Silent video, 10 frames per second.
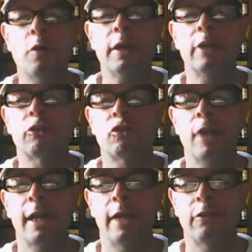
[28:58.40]
get a straight
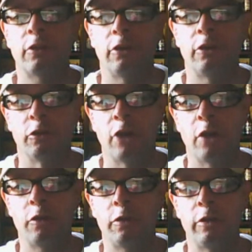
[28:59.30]
answer, you'll
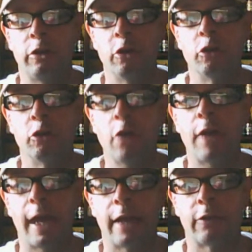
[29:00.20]
know the
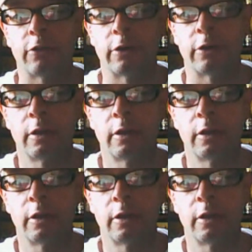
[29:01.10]
answer.